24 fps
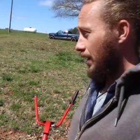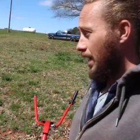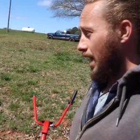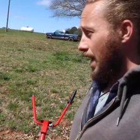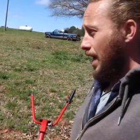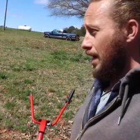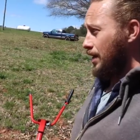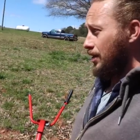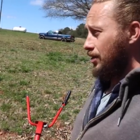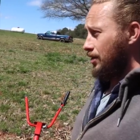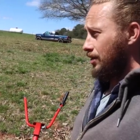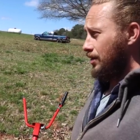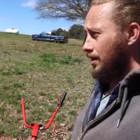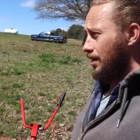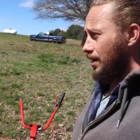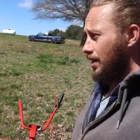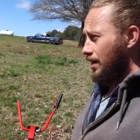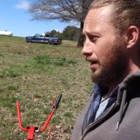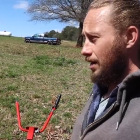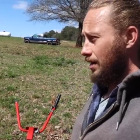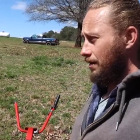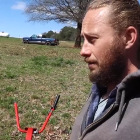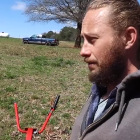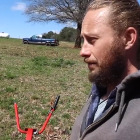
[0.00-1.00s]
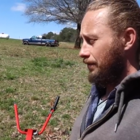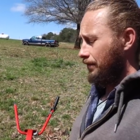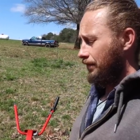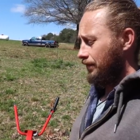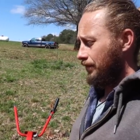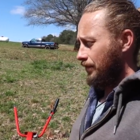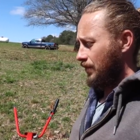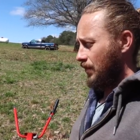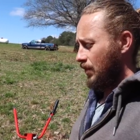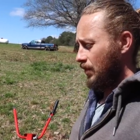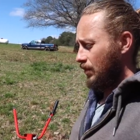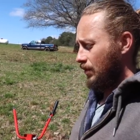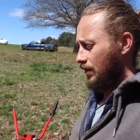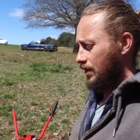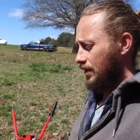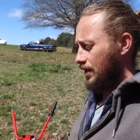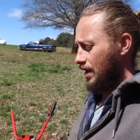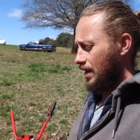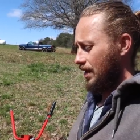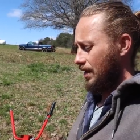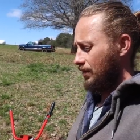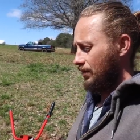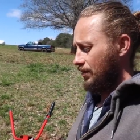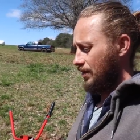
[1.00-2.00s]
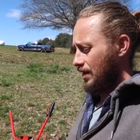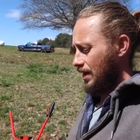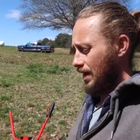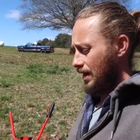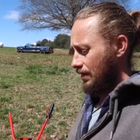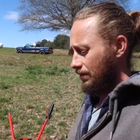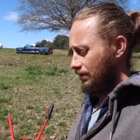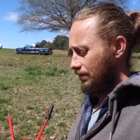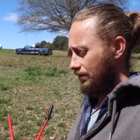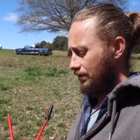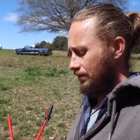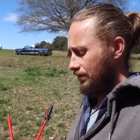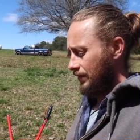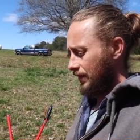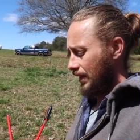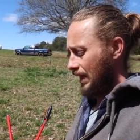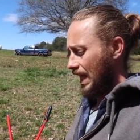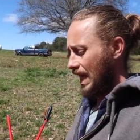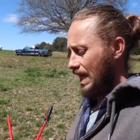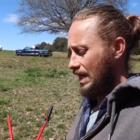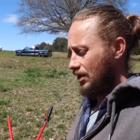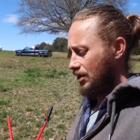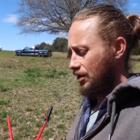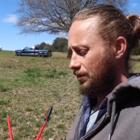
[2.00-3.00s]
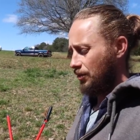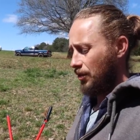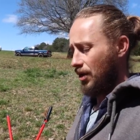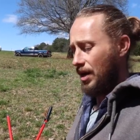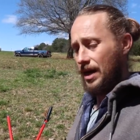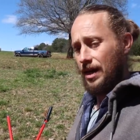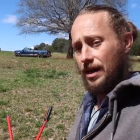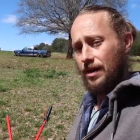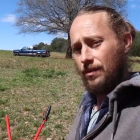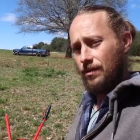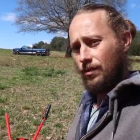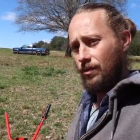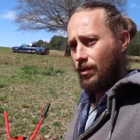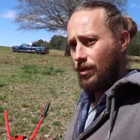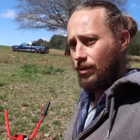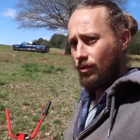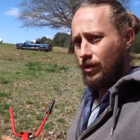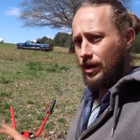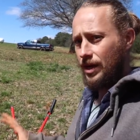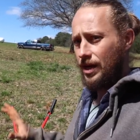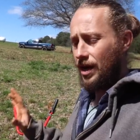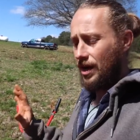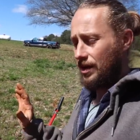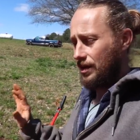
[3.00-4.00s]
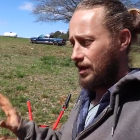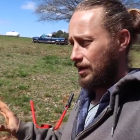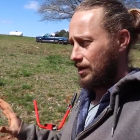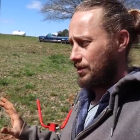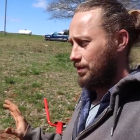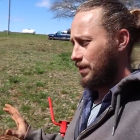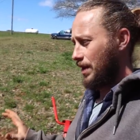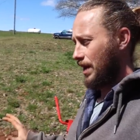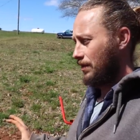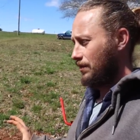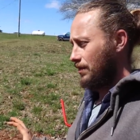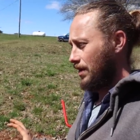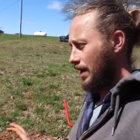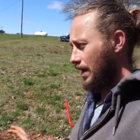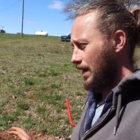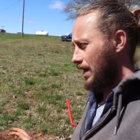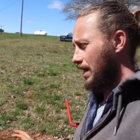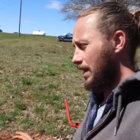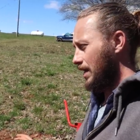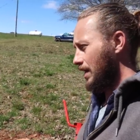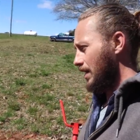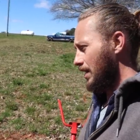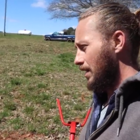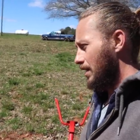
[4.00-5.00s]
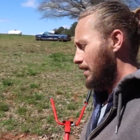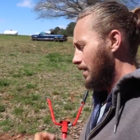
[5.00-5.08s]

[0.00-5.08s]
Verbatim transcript: Last, uh, when was that? It was like late spring when we got this bed ready.